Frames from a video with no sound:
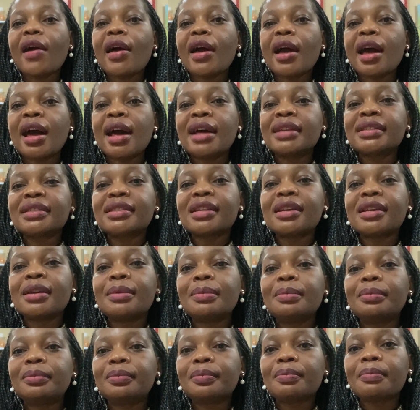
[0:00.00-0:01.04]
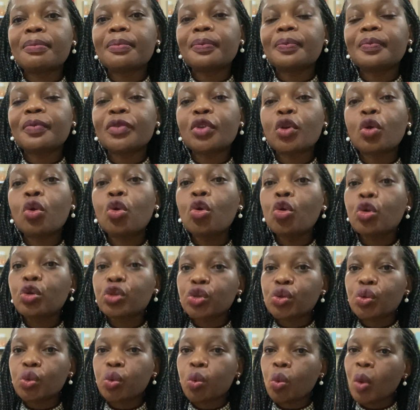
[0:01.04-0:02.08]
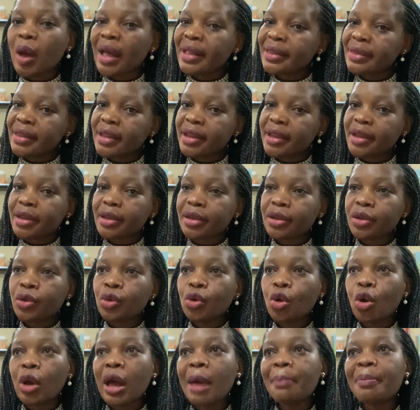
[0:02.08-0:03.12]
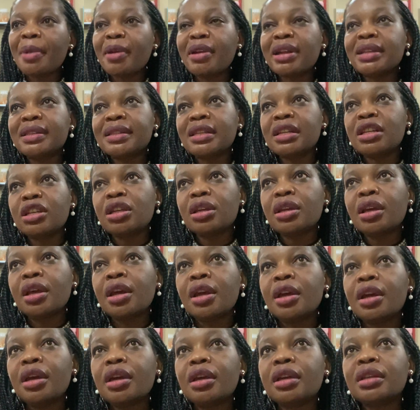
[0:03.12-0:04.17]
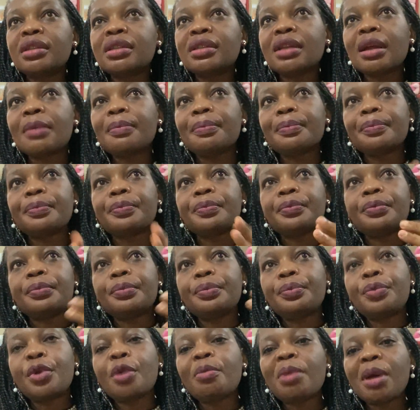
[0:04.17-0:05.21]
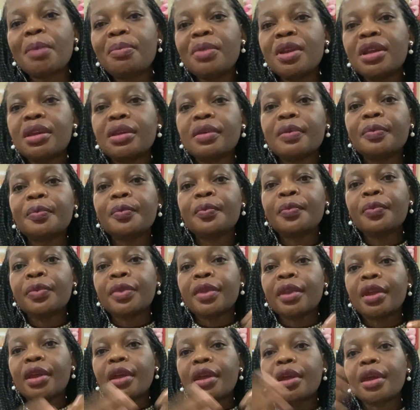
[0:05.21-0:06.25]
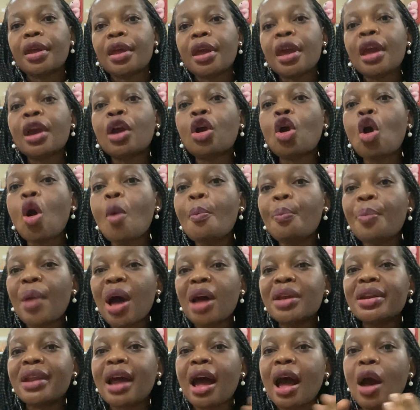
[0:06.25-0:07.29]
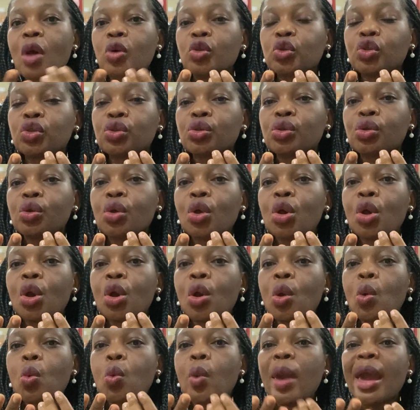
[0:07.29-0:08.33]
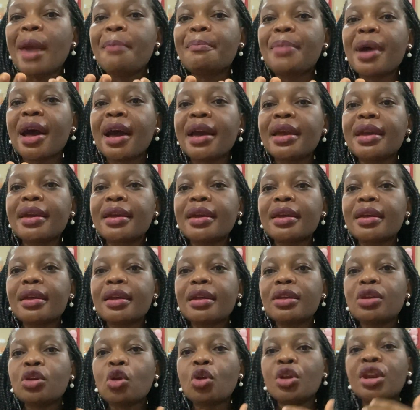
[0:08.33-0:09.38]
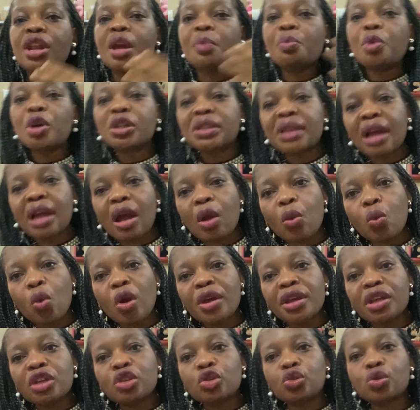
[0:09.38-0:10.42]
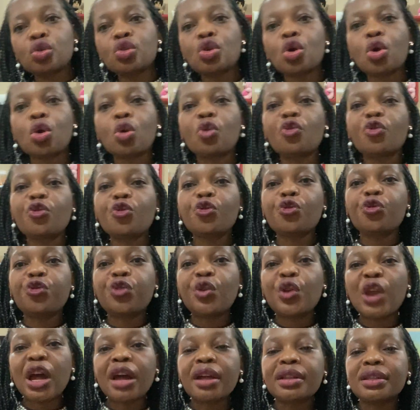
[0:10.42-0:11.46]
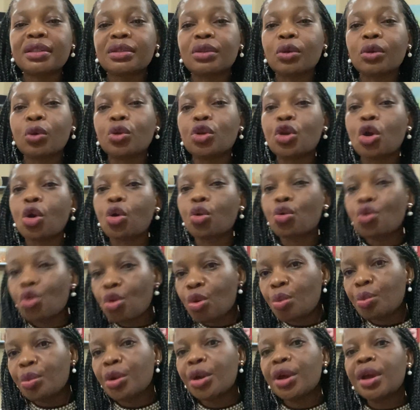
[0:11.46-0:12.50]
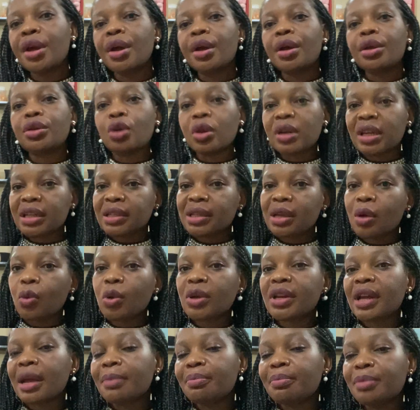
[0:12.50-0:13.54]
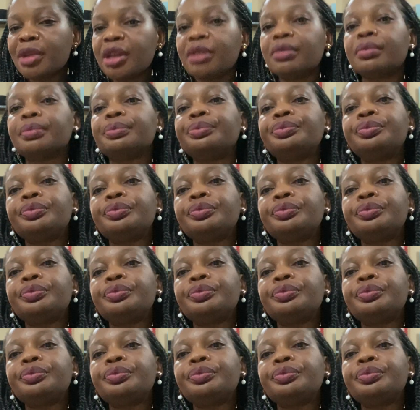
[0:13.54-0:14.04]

has cooked one day. You know, apparently is probably a compound house whereby your neighbors can walk into your flat or your room. You understand what I mean?